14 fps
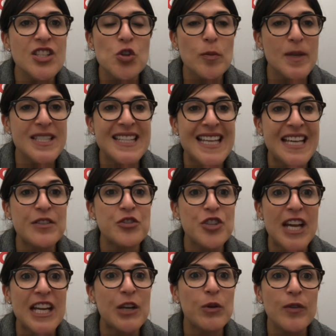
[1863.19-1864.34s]
just almost the end of
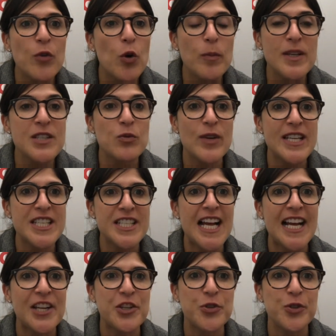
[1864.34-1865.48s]
January, we almost reached
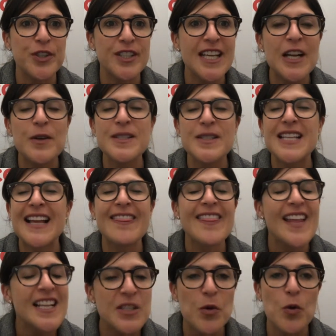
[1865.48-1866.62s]
100. And I was like,
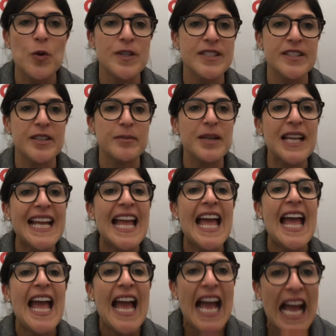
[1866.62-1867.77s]
that's awesome. Like,
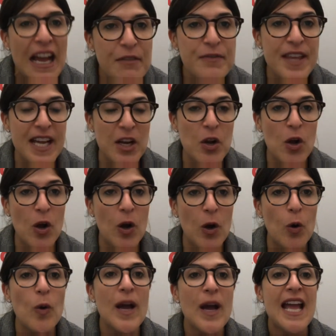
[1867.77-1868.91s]
have that
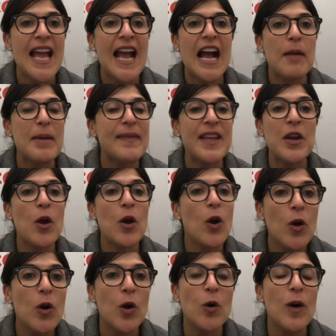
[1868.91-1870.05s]
goal. And then
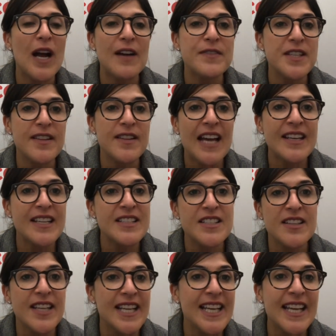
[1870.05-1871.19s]
her goal after that is
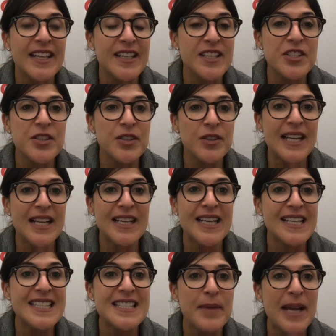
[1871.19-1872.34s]
to then
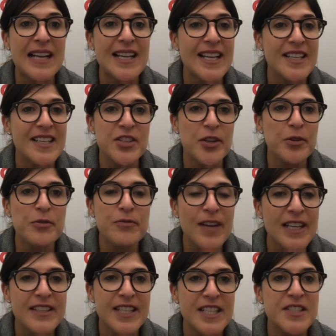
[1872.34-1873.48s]
get some external
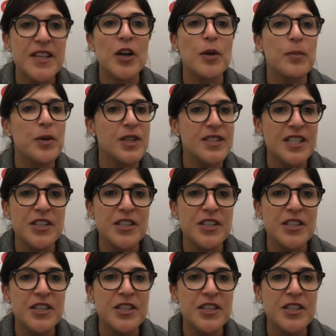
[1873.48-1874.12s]
funding to help